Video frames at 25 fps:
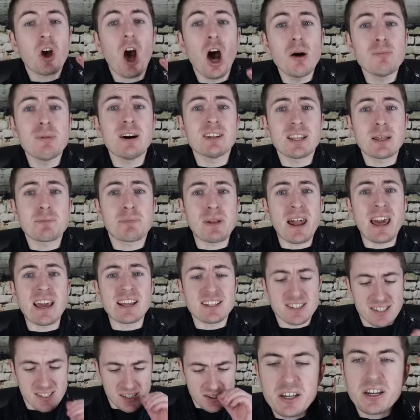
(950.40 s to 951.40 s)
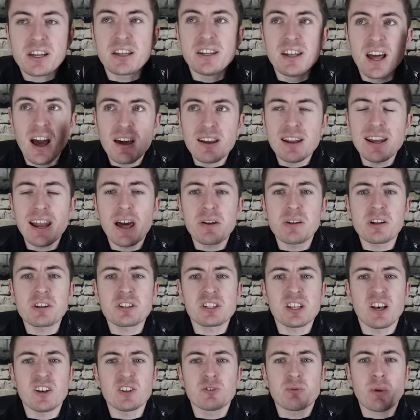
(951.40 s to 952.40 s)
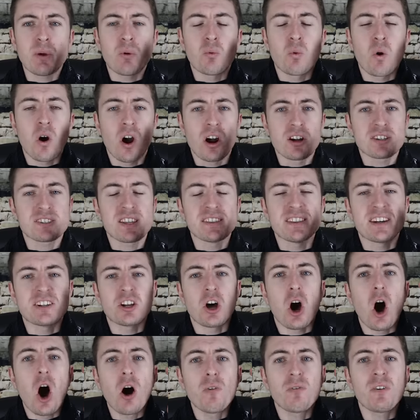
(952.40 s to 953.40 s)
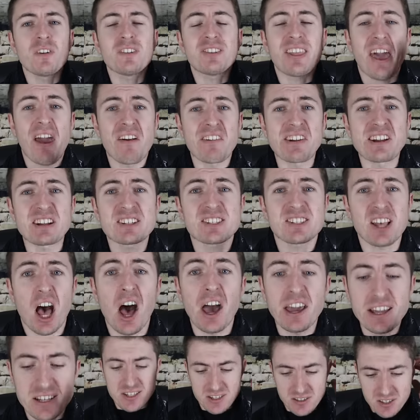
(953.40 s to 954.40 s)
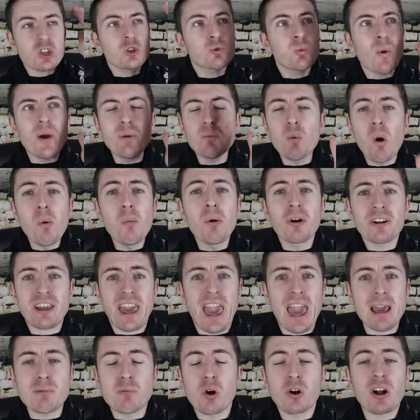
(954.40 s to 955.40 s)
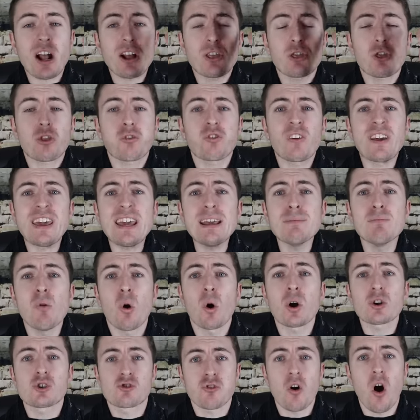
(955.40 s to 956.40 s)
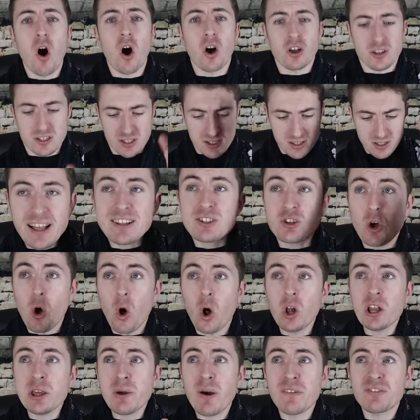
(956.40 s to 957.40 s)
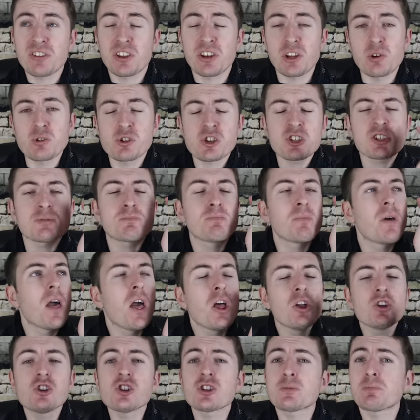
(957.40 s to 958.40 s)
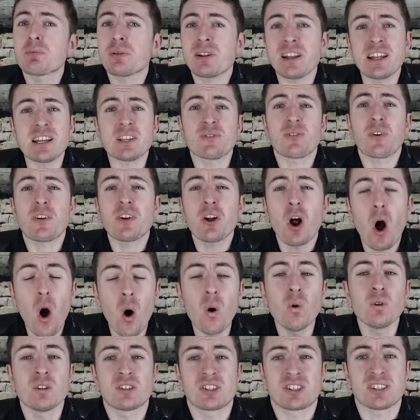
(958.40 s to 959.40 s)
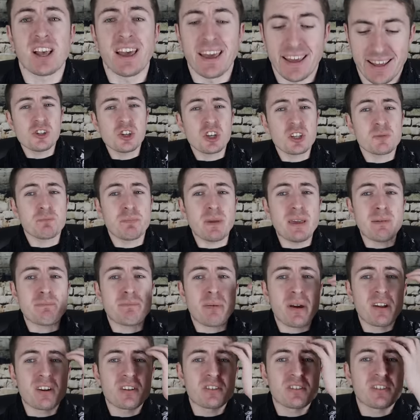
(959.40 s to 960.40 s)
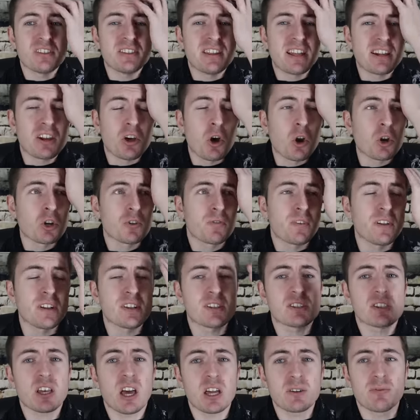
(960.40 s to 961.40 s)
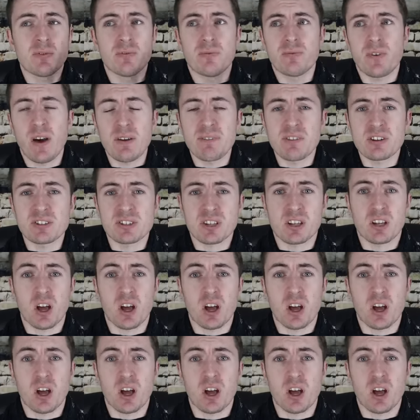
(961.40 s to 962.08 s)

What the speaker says: come on, the Blades. You cannot allow yourselves to be worse than that awful Terrier side. Just win one more game or get 3 more draws. That's all you have to do. Just please, for your own sake, just be better than that Huddersfield side from 5 years